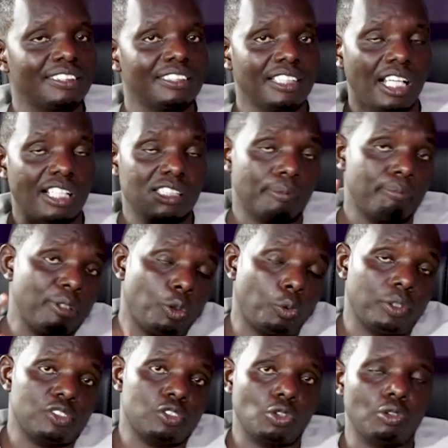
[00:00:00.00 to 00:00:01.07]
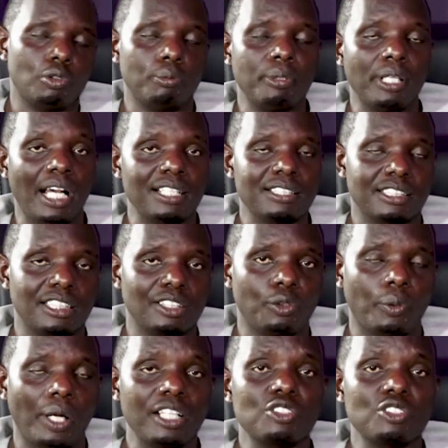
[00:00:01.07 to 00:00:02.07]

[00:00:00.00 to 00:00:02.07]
That's a big question we'll be asking, all right?